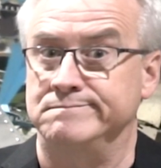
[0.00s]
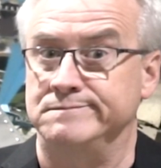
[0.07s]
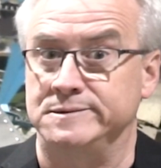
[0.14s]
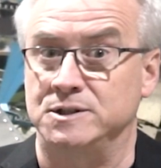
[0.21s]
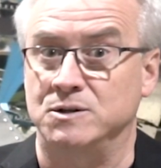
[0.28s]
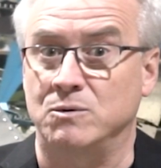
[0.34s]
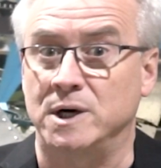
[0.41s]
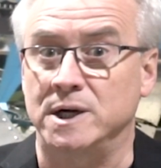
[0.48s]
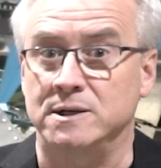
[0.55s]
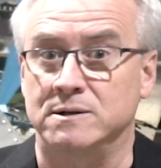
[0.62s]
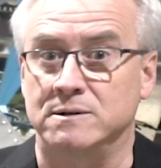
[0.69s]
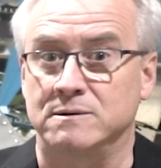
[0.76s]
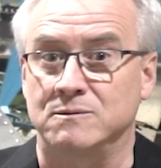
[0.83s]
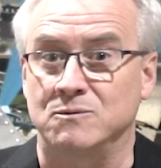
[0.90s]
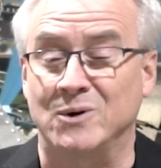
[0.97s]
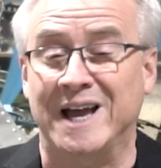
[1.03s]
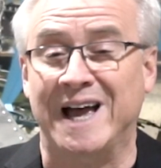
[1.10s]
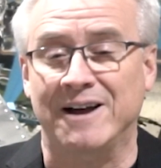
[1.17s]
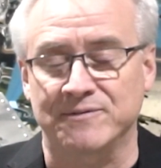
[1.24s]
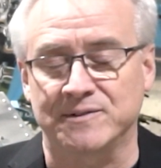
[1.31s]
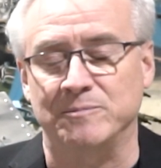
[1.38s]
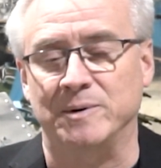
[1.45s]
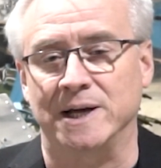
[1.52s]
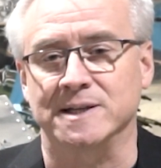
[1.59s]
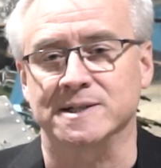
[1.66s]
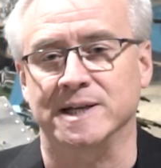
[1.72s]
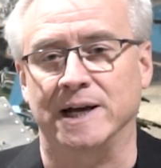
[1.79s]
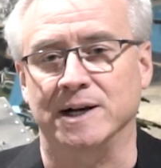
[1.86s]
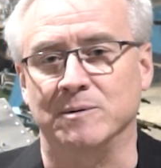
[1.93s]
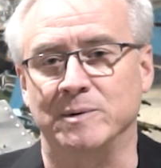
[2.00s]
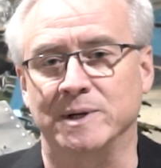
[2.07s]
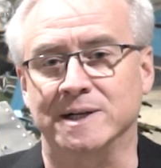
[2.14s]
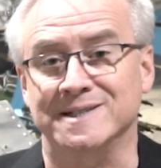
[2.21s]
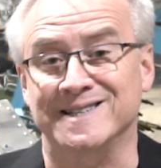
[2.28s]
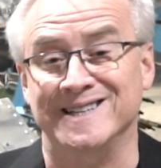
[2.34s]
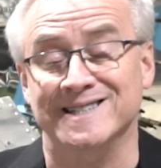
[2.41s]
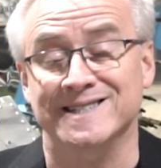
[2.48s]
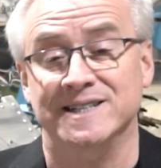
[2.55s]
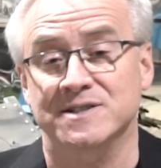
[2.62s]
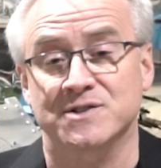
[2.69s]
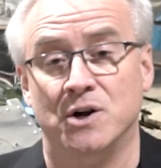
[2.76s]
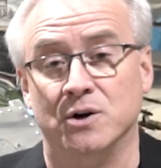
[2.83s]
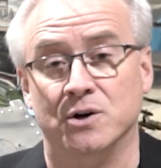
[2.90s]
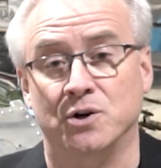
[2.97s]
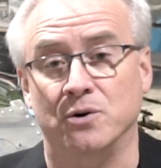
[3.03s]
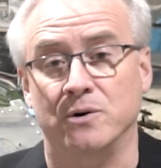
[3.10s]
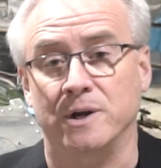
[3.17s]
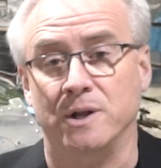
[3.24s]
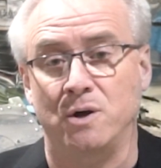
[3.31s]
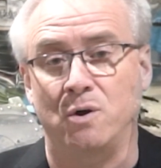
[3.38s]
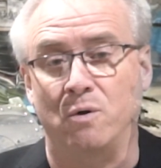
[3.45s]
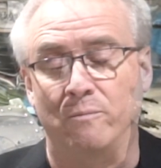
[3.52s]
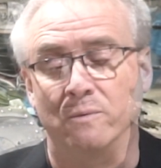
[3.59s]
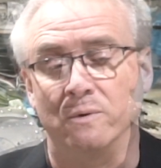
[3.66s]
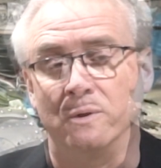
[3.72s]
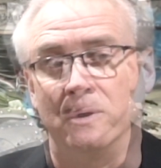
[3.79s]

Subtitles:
You know what? We have to buy this hangar because this is our current home.